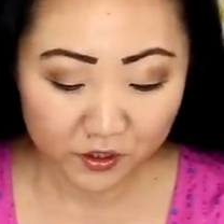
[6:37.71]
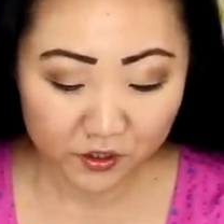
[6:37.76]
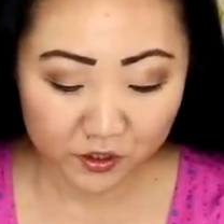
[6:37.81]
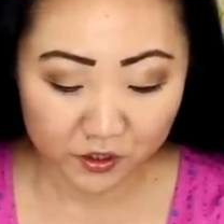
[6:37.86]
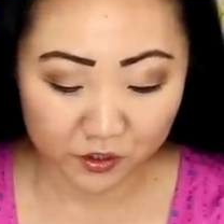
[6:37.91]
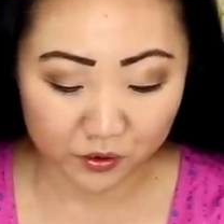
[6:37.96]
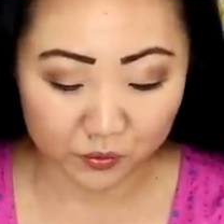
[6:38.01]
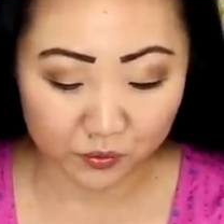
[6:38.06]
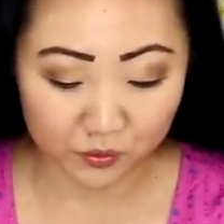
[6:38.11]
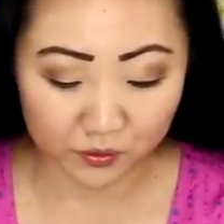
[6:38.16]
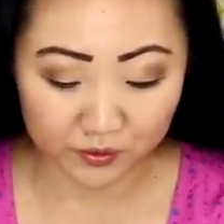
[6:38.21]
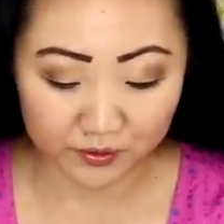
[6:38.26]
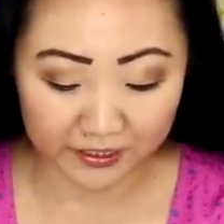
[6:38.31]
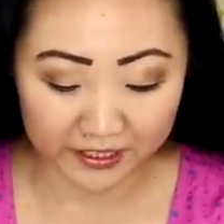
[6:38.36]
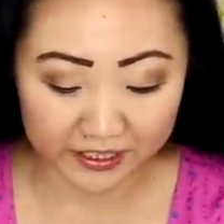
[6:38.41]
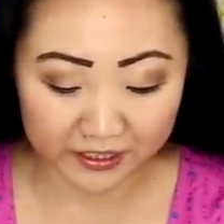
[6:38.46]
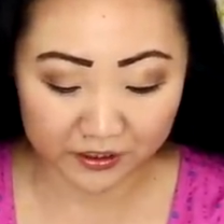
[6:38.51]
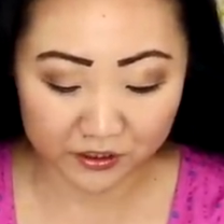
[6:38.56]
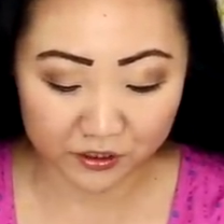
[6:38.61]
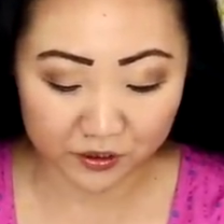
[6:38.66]
to
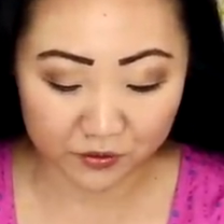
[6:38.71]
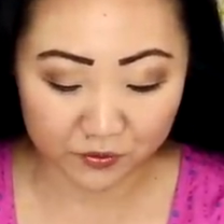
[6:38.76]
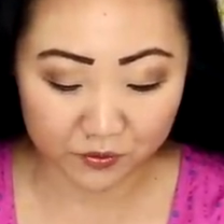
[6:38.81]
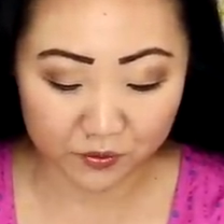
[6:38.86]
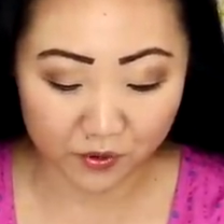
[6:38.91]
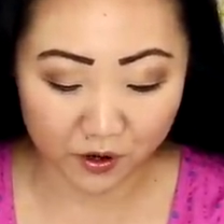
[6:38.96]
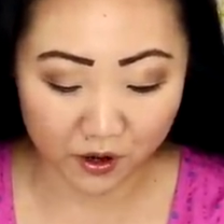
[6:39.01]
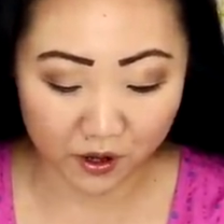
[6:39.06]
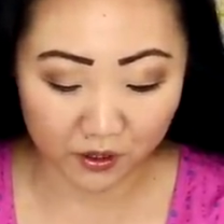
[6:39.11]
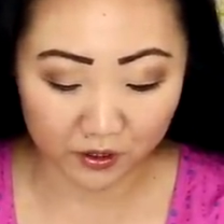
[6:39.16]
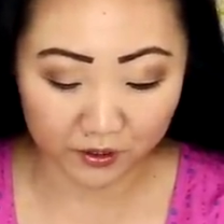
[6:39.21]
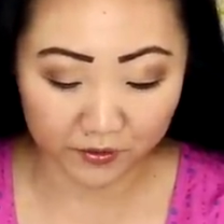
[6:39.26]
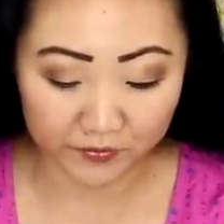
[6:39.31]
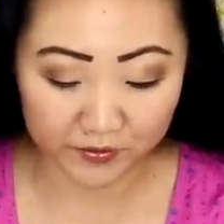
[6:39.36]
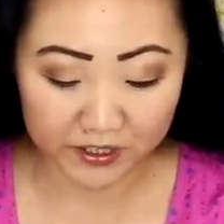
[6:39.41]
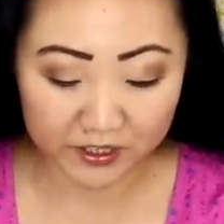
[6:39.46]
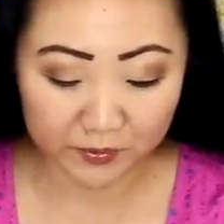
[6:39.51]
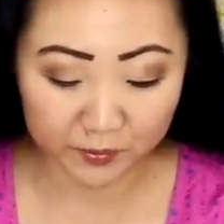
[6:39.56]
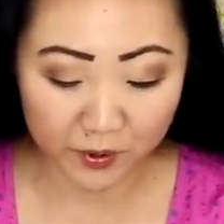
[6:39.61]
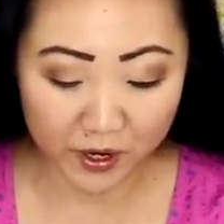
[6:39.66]
link to all of
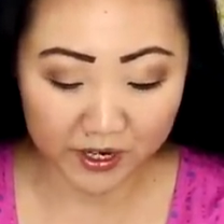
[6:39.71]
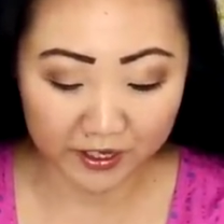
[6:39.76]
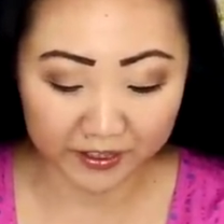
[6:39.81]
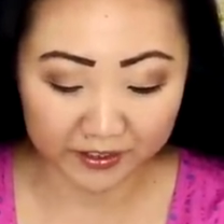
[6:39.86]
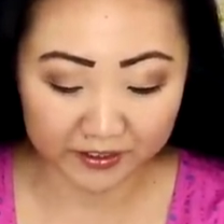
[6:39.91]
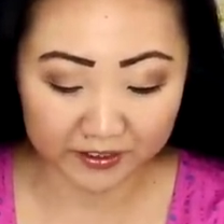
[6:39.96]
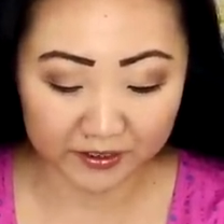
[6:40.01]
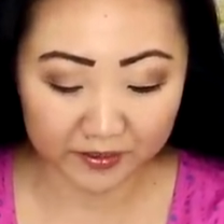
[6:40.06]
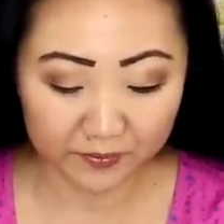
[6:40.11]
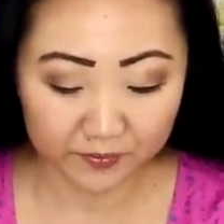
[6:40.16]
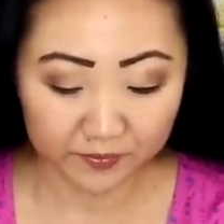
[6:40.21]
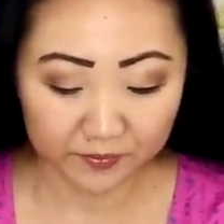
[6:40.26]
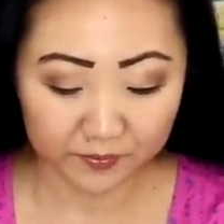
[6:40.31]
these products.